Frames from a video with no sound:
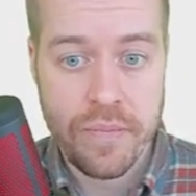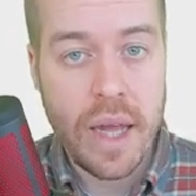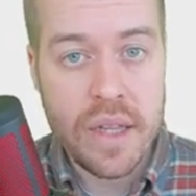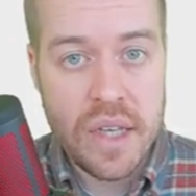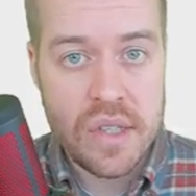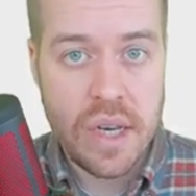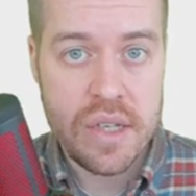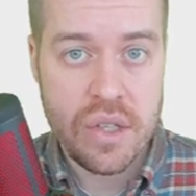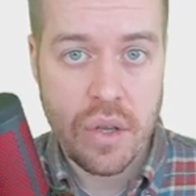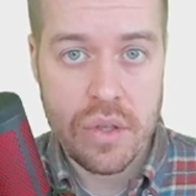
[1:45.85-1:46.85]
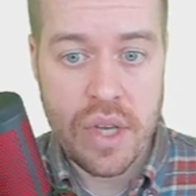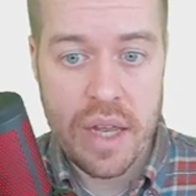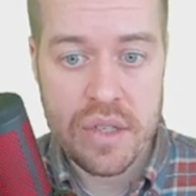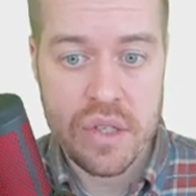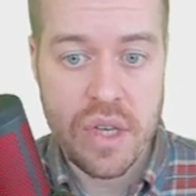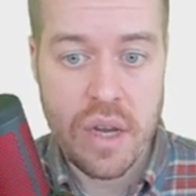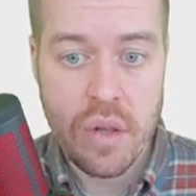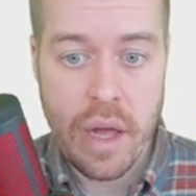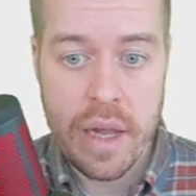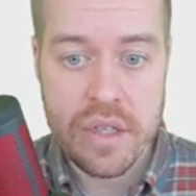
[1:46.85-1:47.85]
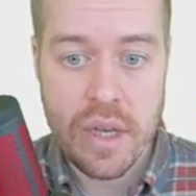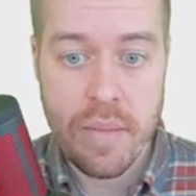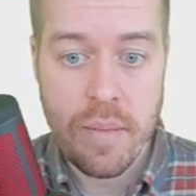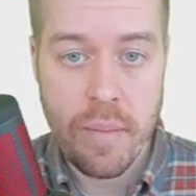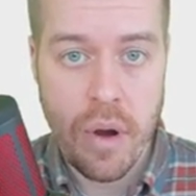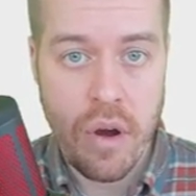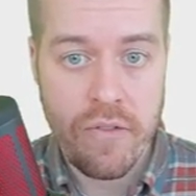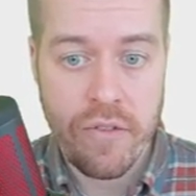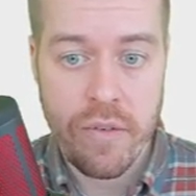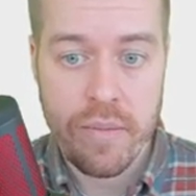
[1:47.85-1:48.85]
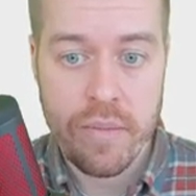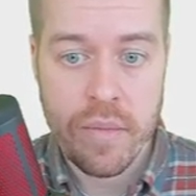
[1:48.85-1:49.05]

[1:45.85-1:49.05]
And this list contains a single item, perf,